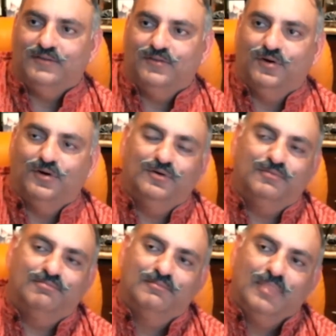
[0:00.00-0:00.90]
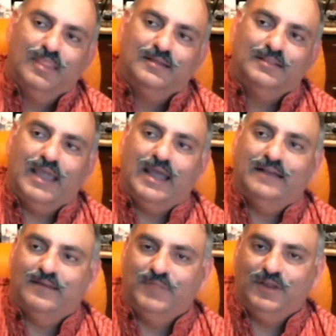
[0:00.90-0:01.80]
So they
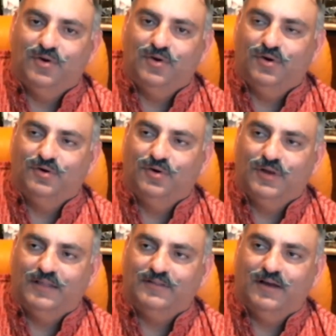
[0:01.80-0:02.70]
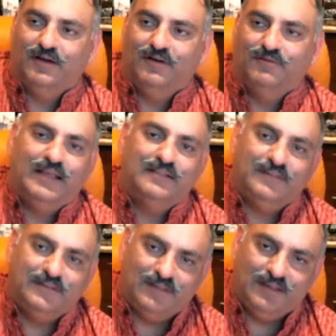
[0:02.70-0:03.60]
had something known as
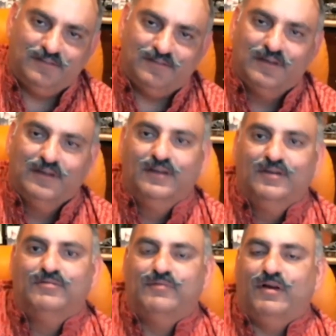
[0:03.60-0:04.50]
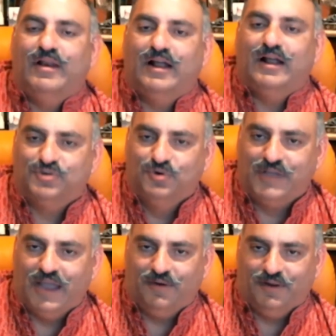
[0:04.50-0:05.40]
VLCCs, very large
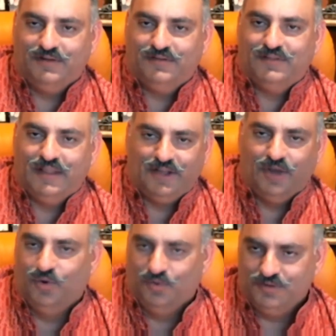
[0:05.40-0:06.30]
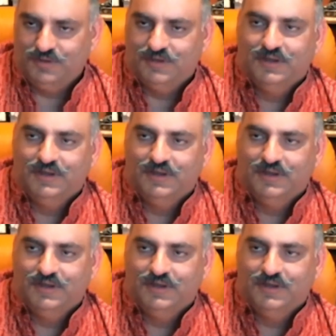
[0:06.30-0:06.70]
crude carriers that they owned.